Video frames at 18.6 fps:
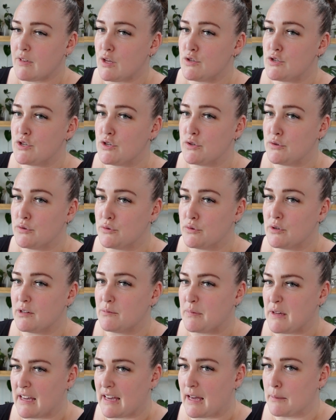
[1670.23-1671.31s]
to
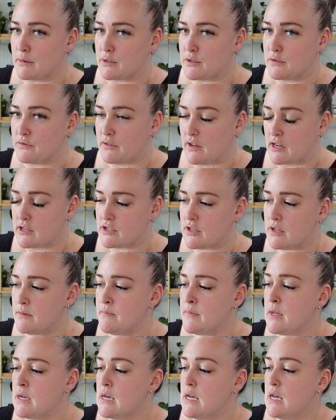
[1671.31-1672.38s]
being able to flush
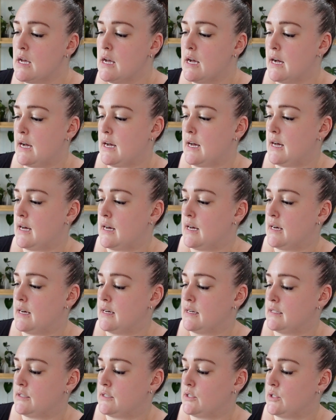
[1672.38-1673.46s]
them.
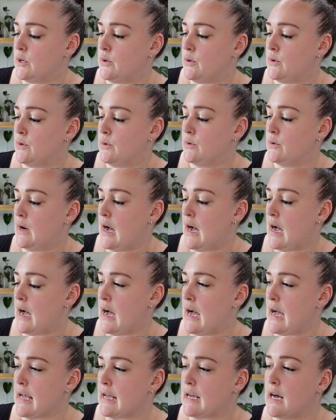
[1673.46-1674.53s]
So
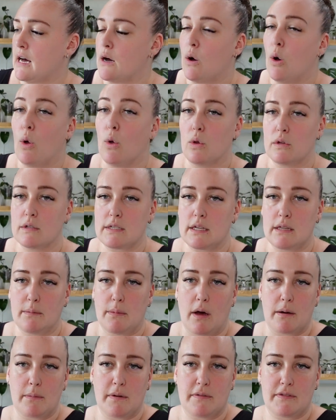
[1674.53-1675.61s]
I cut holes in the
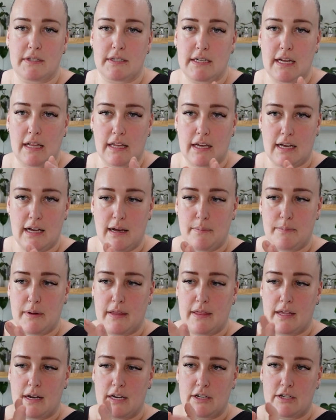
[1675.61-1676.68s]
bottom of this deli cup,
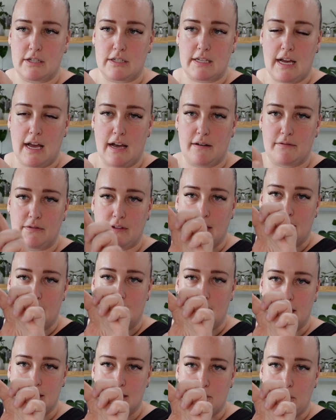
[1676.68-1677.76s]
and then I just have like
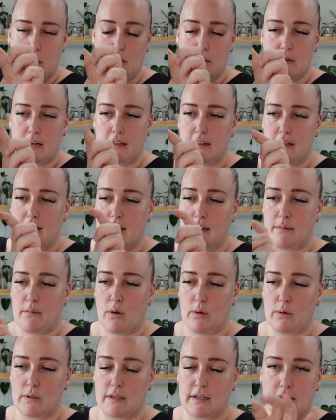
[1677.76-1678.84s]
a smaller deli cup
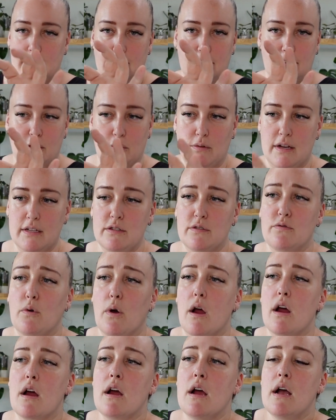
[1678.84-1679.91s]
holding like the
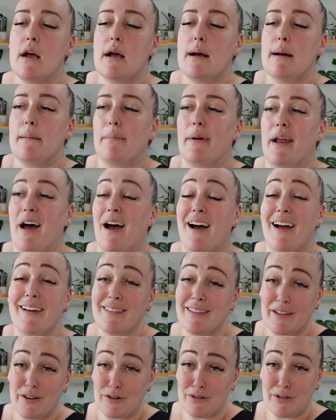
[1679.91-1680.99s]
reservoir. But I
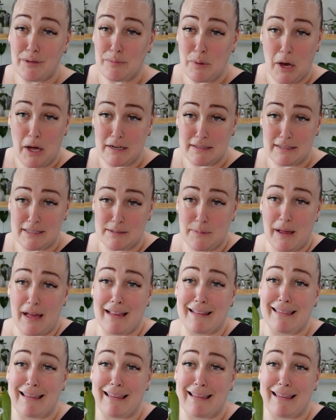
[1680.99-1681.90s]
literally potted this plant